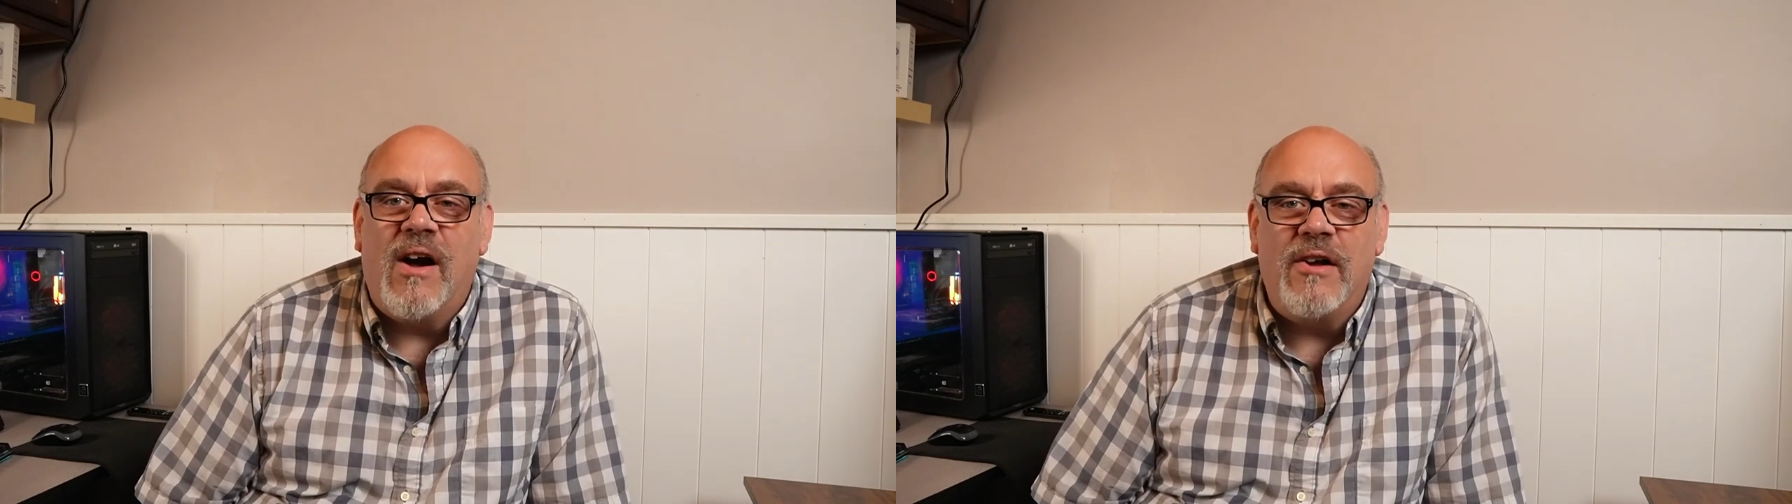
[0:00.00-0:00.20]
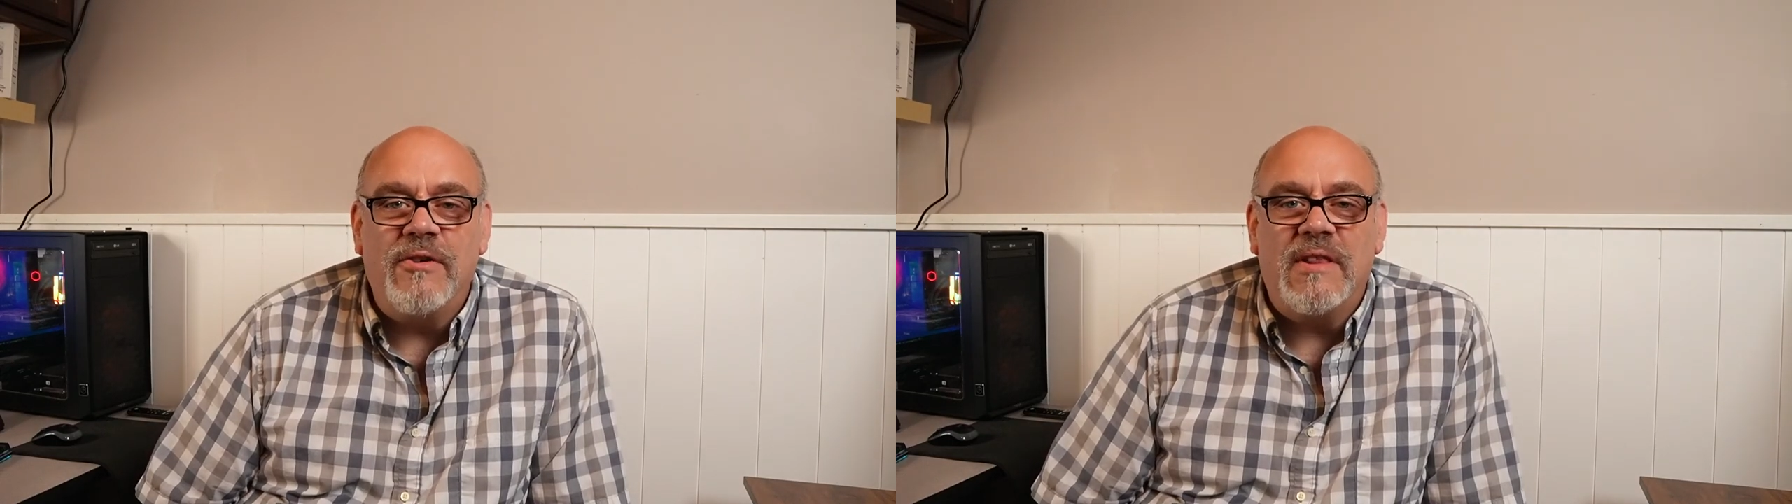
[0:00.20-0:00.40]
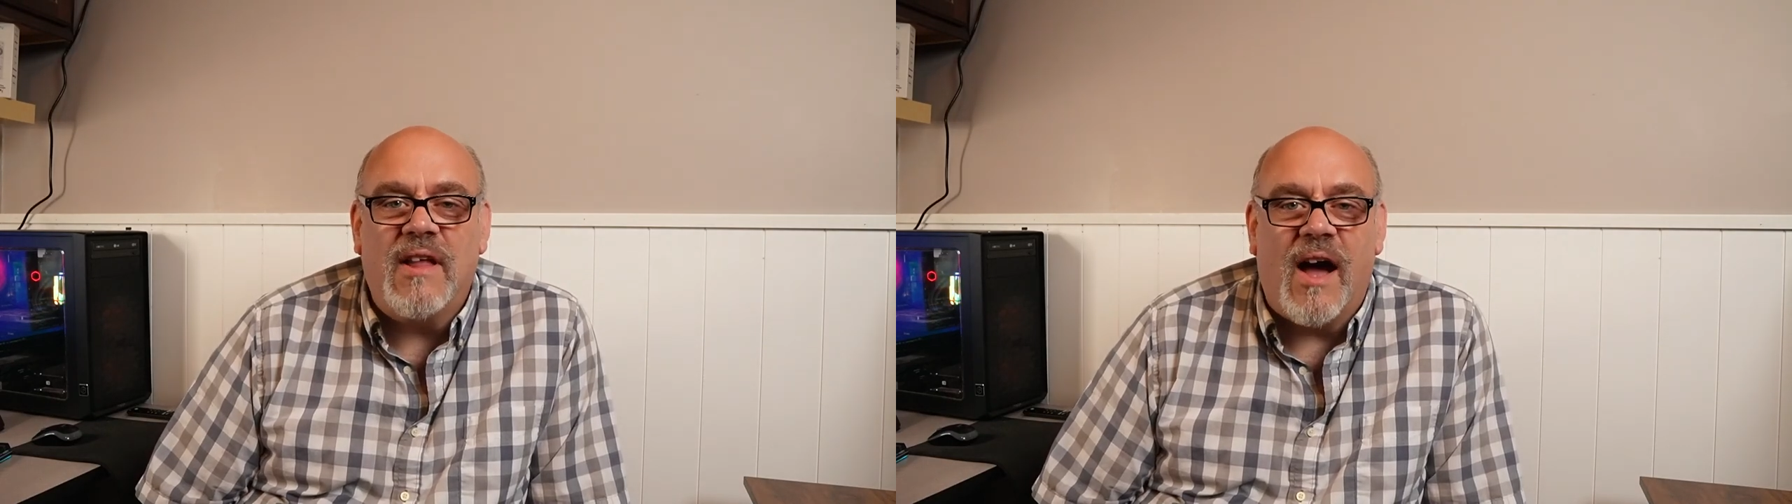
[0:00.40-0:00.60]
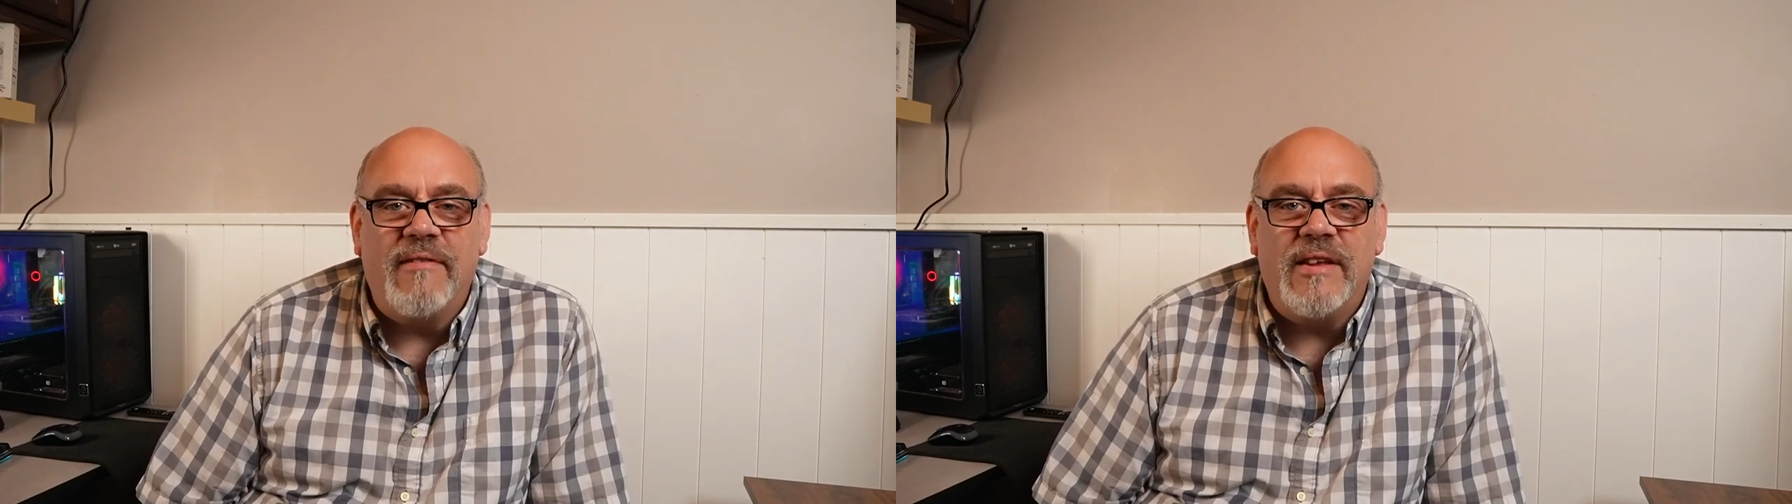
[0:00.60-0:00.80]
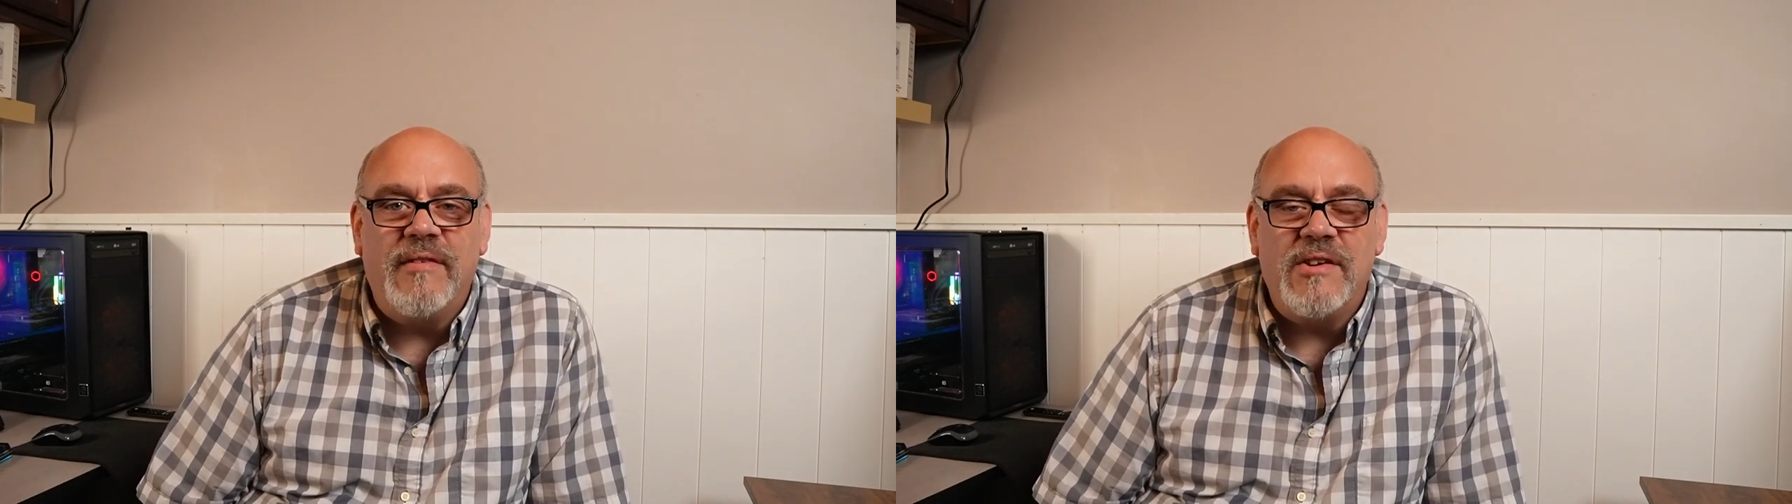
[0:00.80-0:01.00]
hundred
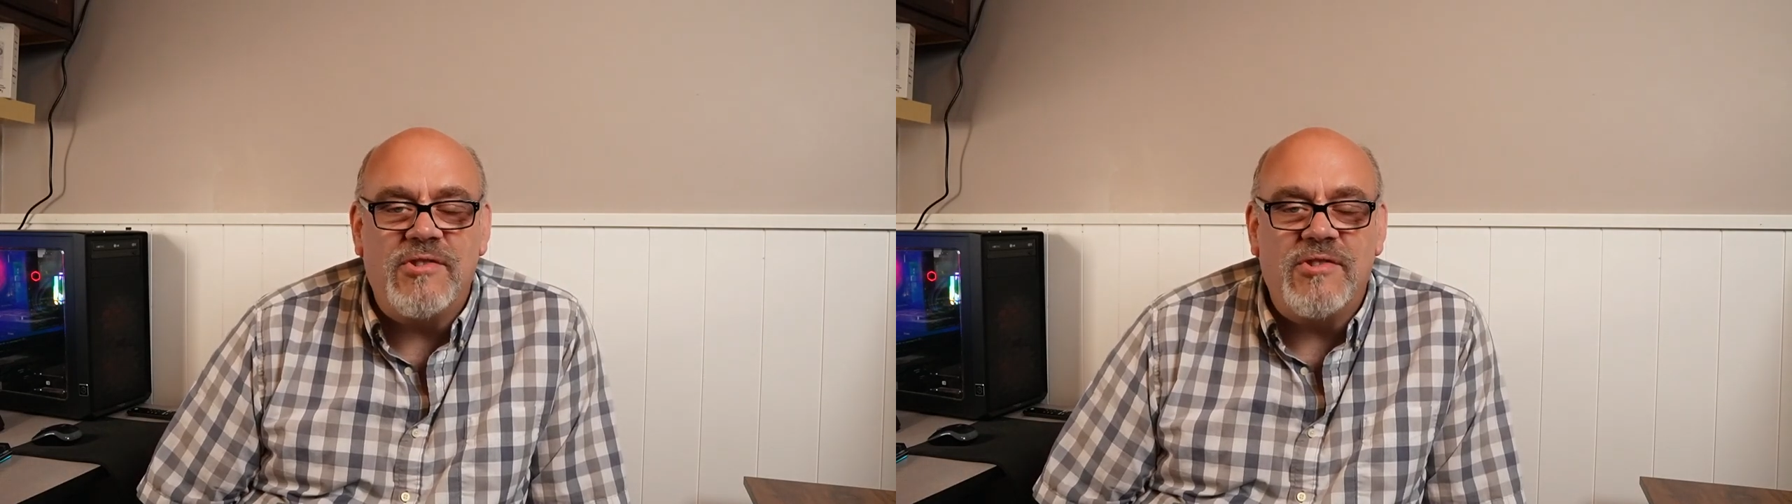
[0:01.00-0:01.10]
live T V